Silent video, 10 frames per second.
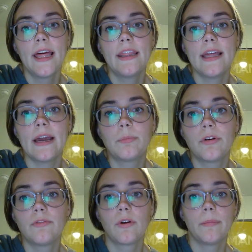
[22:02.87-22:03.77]
that
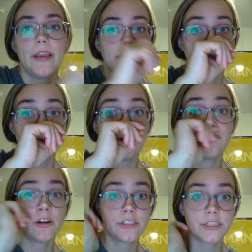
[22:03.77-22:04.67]
perform a certain
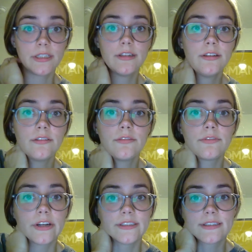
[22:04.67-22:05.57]
function.
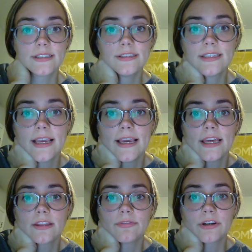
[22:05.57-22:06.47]
For instance,
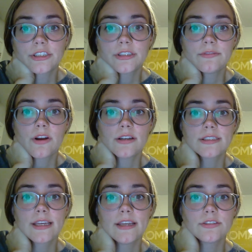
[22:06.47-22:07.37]
the function of
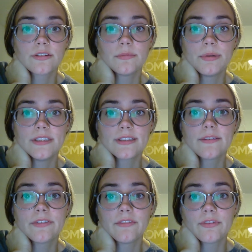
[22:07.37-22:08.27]
causing a certain piece
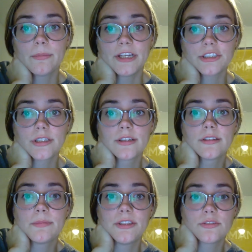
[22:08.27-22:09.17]
of information
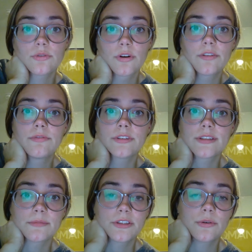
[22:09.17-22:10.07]
to be stored for
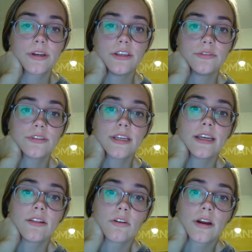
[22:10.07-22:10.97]
subsequent use
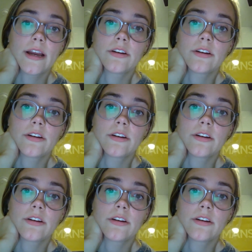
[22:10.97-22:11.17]
in a long